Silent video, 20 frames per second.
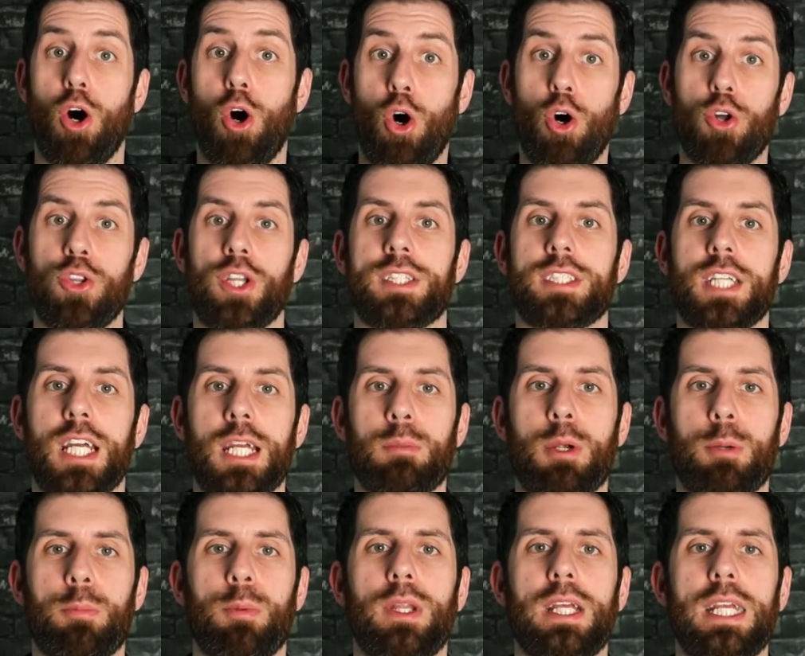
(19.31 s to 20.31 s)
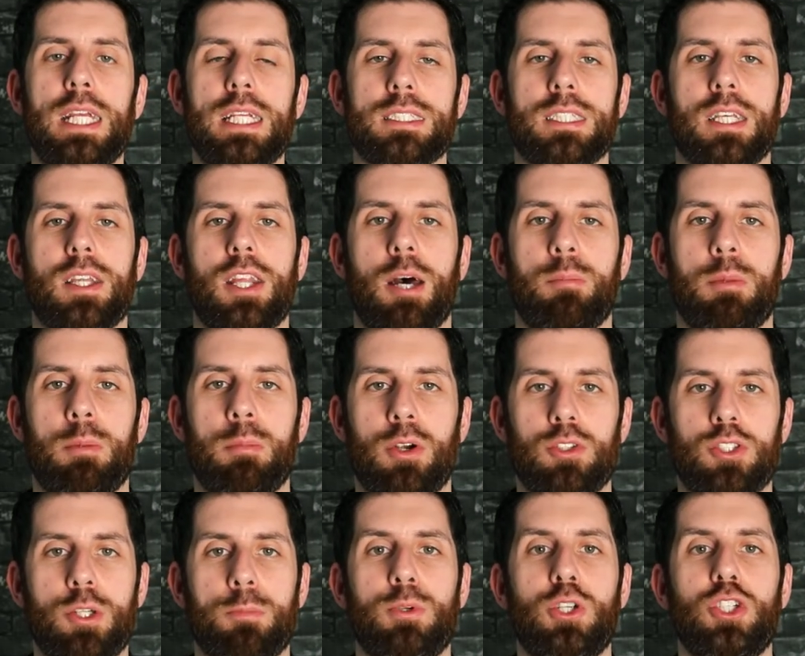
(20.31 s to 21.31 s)
on the timer, please, that'd be
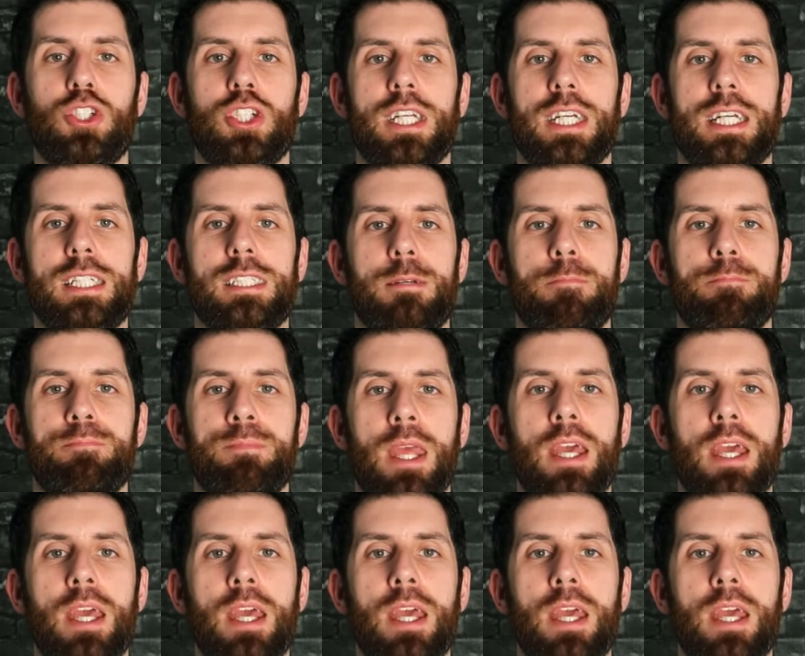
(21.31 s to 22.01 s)
much appreciated.